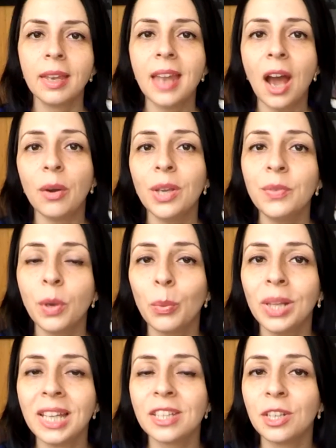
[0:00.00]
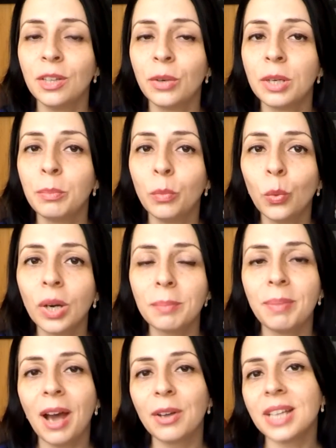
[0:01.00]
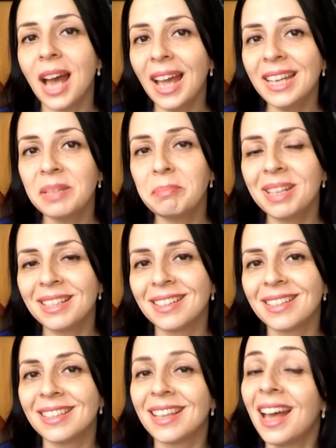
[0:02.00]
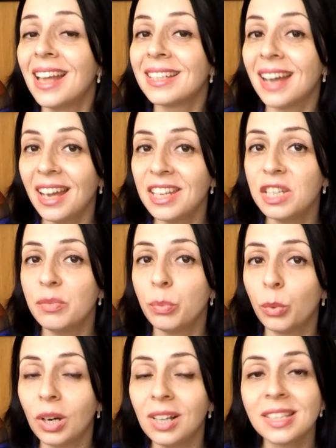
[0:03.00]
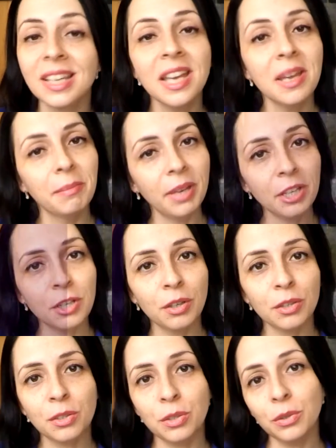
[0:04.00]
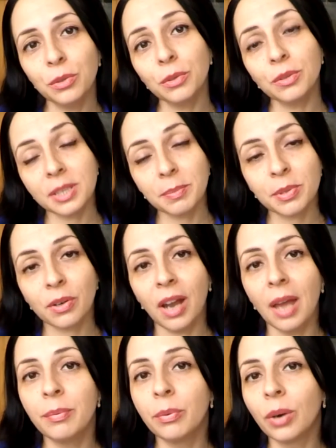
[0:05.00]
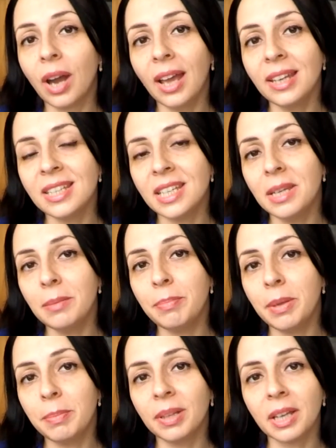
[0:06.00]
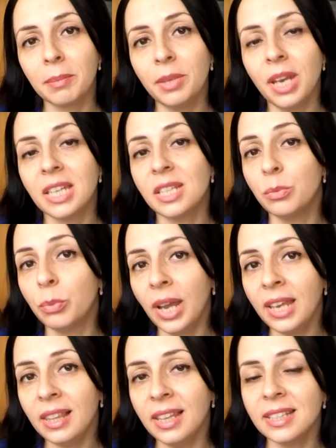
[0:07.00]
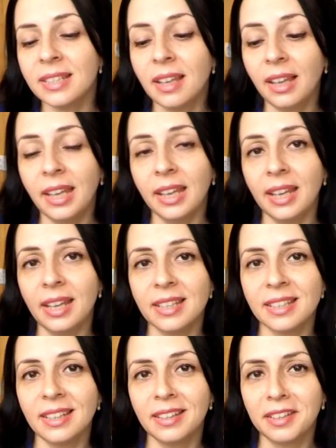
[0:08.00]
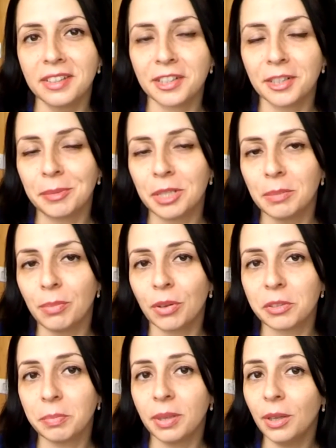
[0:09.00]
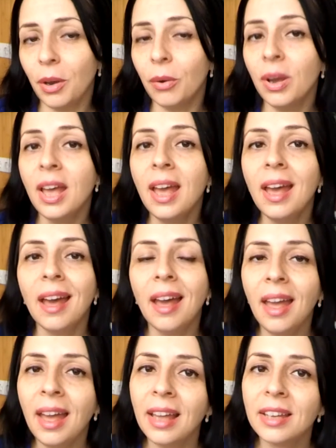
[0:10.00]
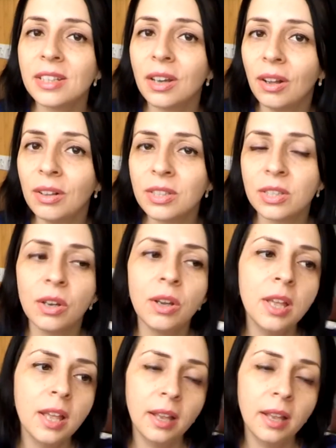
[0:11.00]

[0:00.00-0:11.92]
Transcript: Now, if you're willing to learn more about IT businesses and IT world, make sure to subscribe for IT People Community waitlist. The link is in the description box below. And also,